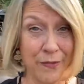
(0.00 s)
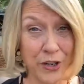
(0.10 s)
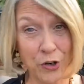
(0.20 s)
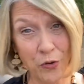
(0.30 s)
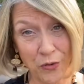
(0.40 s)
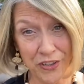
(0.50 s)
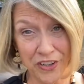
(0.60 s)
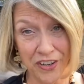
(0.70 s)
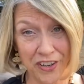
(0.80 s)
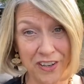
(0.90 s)

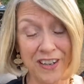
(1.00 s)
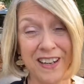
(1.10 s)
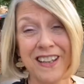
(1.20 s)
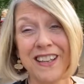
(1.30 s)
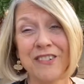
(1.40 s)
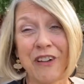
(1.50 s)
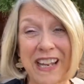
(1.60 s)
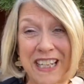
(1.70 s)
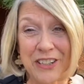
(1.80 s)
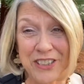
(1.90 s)
corner, right
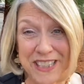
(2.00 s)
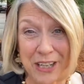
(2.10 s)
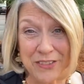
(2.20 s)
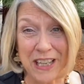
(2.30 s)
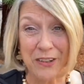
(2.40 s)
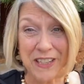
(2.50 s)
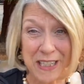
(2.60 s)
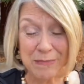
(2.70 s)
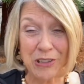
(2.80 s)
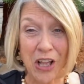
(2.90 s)
here in downtown
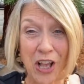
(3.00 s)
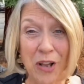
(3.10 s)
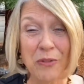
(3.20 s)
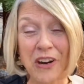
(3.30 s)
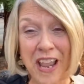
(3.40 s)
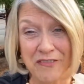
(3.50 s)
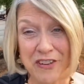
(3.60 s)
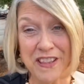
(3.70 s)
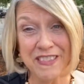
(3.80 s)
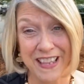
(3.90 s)
Enumclaw, where
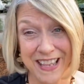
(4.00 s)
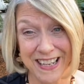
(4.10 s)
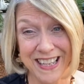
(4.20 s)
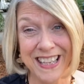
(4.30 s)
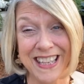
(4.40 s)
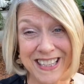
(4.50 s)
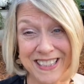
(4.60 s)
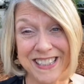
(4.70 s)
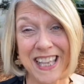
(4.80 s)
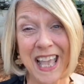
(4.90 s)
everything is
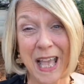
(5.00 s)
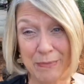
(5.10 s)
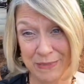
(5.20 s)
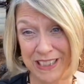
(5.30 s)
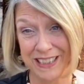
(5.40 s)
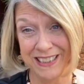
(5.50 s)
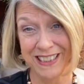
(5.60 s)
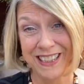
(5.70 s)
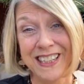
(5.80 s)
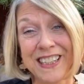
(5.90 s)
happening.
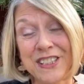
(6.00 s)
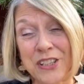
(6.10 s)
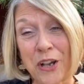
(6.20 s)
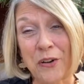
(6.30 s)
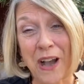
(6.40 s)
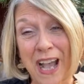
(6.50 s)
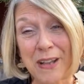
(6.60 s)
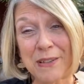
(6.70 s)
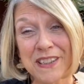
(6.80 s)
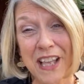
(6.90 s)
So I
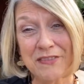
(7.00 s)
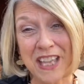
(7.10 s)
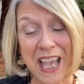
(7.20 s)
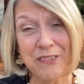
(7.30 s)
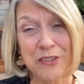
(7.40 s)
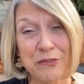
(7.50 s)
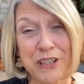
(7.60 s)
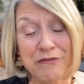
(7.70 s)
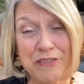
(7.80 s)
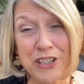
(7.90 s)
would love to have you
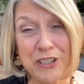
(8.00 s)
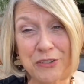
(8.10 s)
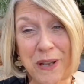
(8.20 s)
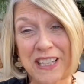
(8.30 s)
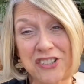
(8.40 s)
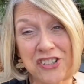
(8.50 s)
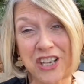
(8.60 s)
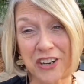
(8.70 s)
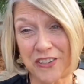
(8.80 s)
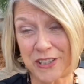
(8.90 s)
review and share
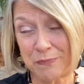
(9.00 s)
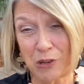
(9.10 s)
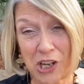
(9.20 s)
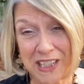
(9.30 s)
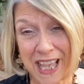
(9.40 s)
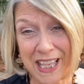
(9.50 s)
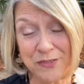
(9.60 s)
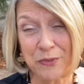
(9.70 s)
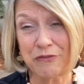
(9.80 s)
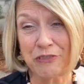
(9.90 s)
this broadcast
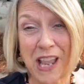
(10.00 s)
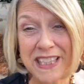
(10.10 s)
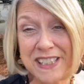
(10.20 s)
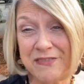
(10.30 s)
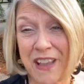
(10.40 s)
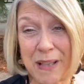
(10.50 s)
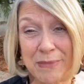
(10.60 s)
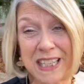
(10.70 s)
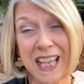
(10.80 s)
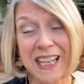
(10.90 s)
with friends,
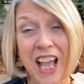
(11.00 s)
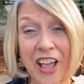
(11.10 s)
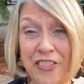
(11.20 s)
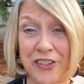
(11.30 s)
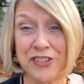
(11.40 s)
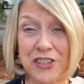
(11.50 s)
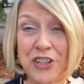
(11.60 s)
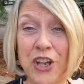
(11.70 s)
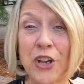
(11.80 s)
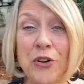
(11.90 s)
family, and others
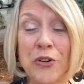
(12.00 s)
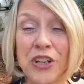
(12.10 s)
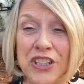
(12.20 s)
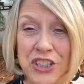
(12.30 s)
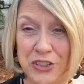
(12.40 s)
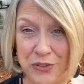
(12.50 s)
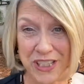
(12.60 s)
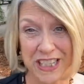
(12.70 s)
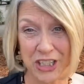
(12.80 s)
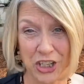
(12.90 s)
who could use the
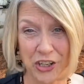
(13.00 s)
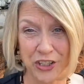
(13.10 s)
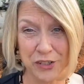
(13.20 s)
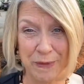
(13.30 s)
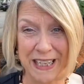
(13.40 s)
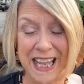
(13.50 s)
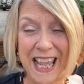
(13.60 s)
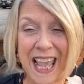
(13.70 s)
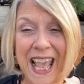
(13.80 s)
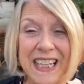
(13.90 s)
encouragement.
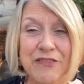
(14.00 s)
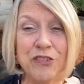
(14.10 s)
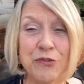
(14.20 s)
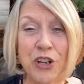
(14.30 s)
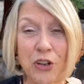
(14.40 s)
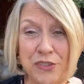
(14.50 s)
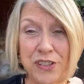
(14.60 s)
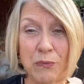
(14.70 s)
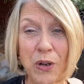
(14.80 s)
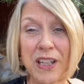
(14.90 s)
And if you know
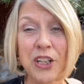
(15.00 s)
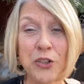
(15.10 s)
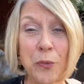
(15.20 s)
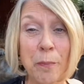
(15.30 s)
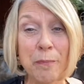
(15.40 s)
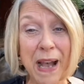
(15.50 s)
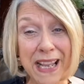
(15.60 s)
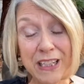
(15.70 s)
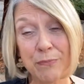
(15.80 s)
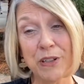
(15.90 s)
someone who might
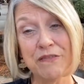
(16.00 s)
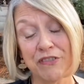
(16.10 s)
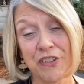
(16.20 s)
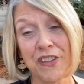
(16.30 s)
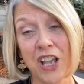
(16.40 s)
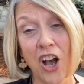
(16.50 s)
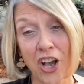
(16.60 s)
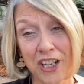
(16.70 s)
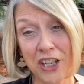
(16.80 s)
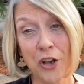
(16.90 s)
prefer the
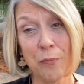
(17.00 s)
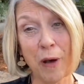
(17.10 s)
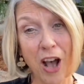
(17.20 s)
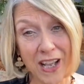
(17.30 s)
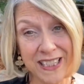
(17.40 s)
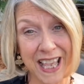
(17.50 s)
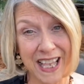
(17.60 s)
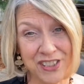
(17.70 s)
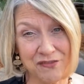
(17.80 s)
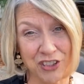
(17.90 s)
audio podcast
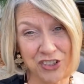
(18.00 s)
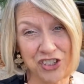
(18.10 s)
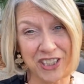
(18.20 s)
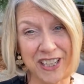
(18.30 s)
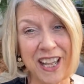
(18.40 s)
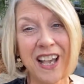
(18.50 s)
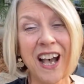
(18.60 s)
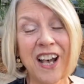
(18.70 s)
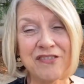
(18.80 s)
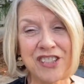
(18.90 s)
version
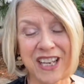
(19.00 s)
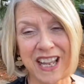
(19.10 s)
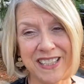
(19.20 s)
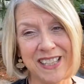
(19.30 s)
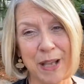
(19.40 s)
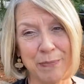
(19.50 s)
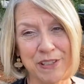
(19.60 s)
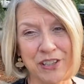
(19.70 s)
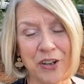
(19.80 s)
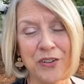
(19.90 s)
of today's
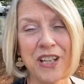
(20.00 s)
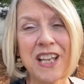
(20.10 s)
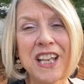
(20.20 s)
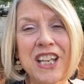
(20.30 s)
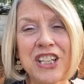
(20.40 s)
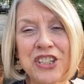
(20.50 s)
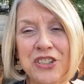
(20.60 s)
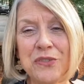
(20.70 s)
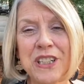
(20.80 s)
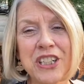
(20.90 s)
episode, you
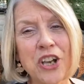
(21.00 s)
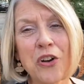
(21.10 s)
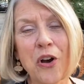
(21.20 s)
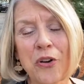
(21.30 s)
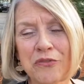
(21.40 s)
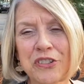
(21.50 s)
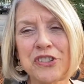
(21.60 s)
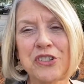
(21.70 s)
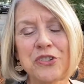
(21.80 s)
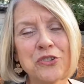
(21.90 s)
can go over
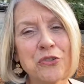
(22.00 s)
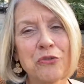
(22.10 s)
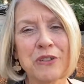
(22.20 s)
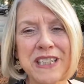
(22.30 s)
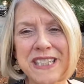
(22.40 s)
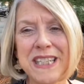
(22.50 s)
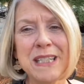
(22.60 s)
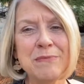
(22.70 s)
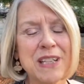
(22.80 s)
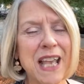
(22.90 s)
to
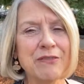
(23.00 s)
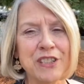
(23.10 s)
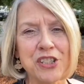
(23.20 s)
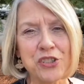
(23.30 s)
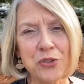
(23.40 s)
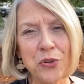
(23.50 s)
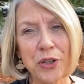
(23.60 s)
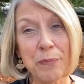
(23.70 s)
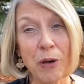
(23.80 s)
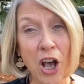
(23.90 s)

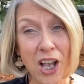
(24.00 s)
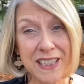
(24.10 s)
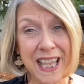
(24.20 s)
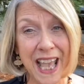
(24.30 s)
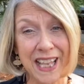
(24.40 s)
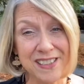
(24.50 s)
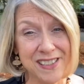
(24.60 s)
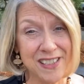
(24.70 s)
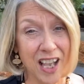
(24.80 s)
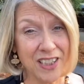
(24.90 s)

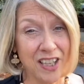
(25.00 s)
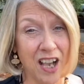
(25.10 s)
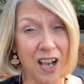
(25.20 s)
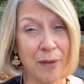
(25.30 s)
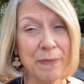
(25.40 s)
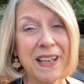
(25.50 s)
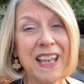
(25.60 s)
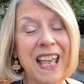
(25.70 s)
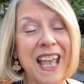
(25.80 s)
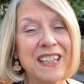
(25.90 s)
redeemedandrestoredpodcast.com
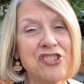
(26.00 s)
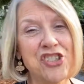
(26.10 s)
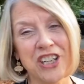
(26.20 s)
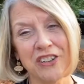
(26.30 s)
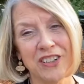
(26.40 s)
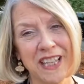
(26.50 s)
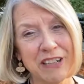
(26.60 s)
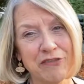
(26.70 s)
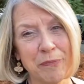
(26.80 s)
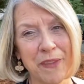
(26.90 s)
and share a link
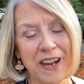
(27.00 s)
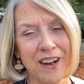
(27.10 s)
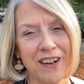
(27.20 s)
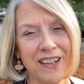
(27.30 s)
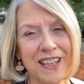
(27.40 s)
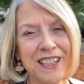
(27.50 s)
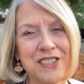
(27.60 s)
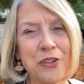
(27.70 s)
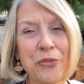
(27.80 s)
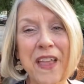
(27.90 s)
from there. So
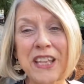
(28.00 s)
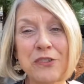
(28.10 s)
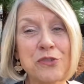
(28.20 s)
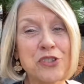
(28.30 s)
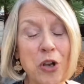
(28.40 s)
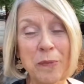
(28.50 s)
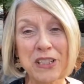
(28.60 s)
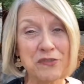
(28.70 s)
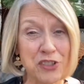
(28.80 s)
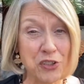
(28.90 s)
thank you so much
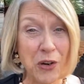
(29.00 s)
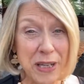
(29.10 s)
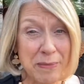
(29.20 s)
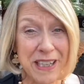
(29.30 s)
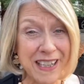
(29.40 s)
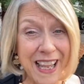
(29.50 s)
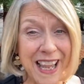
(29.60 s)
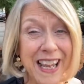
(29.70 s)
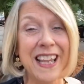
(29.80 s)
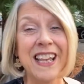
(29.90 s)
for joining me today.
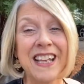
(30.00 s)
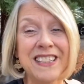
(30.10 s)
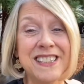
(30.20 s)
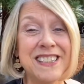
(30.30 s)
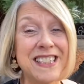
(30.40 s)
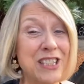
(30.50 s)
See you